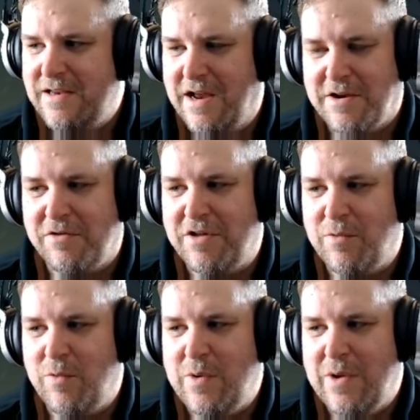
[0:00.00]
don't think
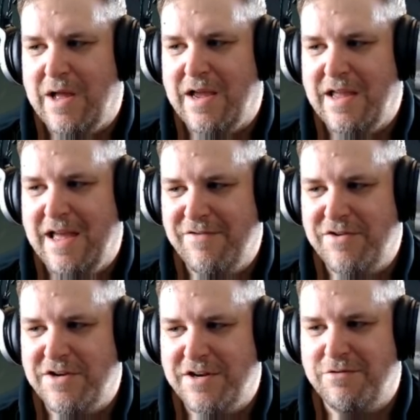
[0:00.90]
I ever
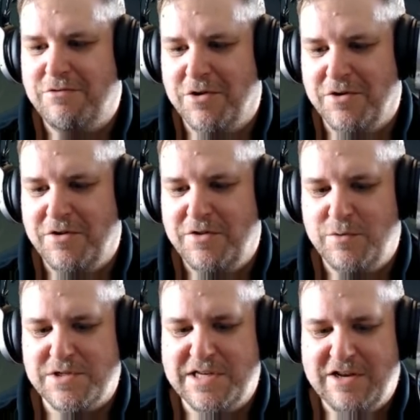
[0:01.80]
did a run that
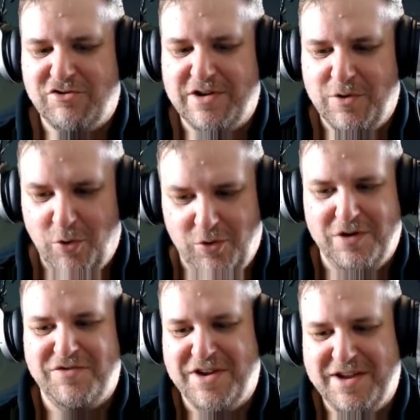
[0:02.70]
was literally all
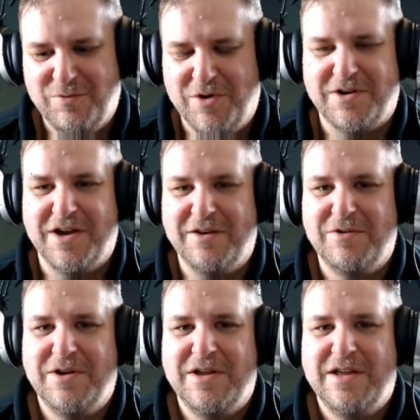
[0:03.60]
of it in one go.
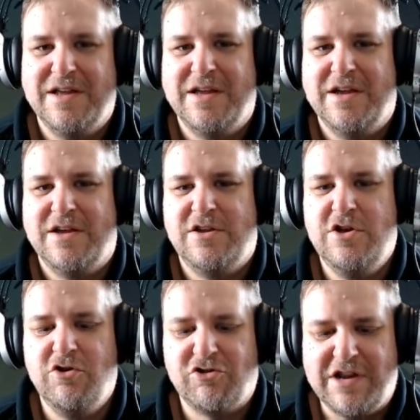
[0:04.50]

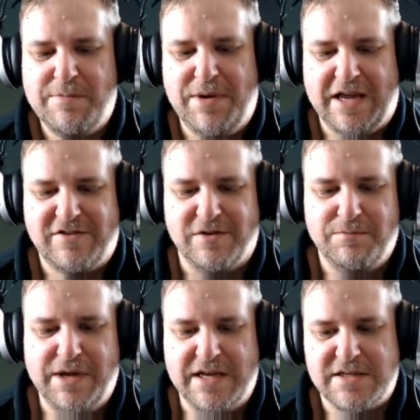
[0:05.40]
Usually you picked on
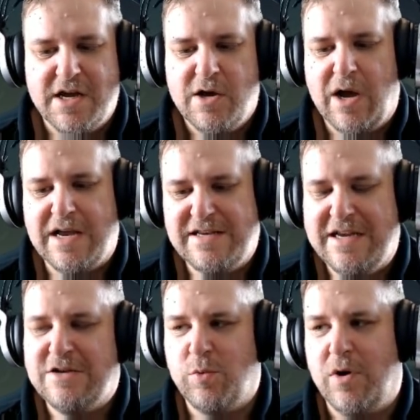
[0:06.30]
bits. I
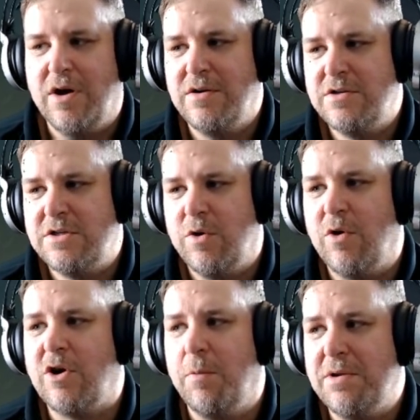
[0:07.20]
did one,
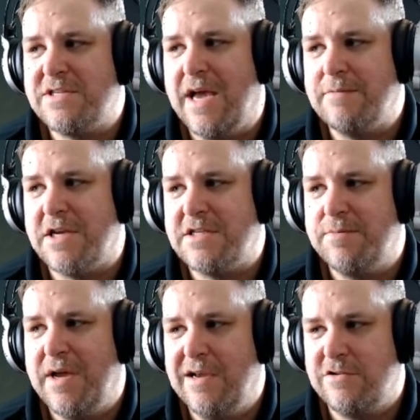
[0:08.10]
or a couple of times I
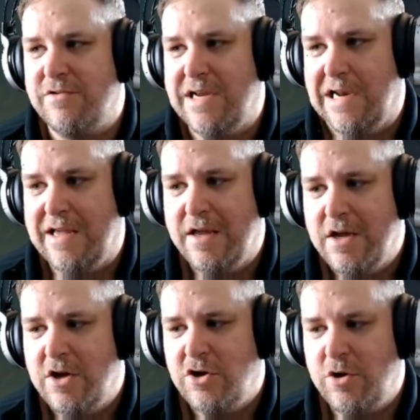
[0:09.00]
suppose really,
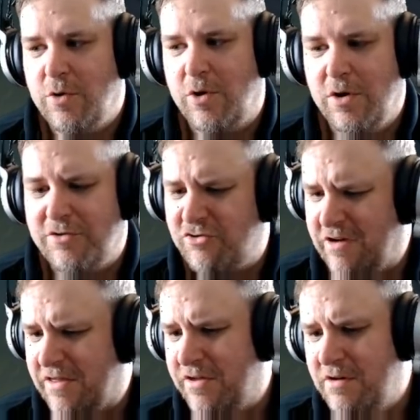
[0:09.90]
do all of
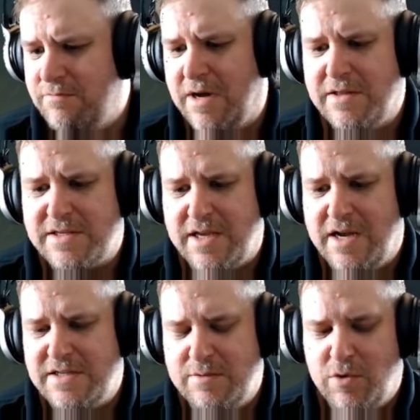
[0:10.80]
Strathome, both
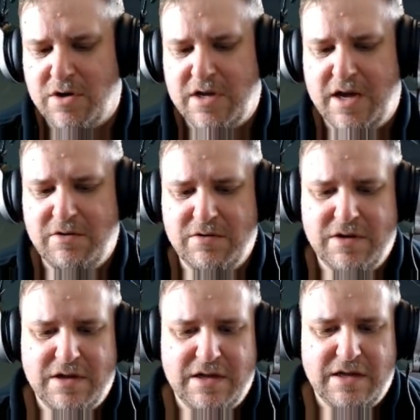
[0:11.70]
sides in one go.
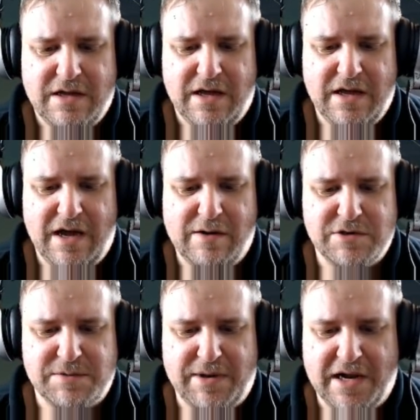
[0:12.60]
I
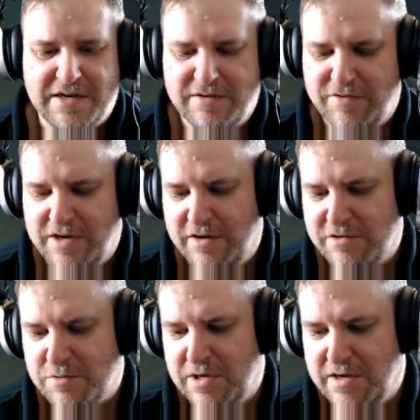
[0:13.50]
was a Paladin vanilla
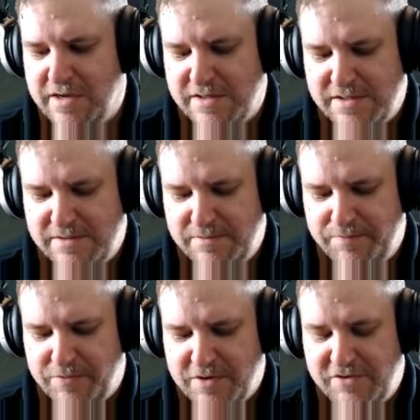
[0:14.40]
as well, yes.
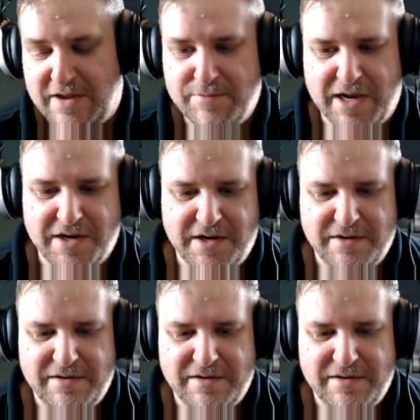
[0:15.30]
Same Paladin,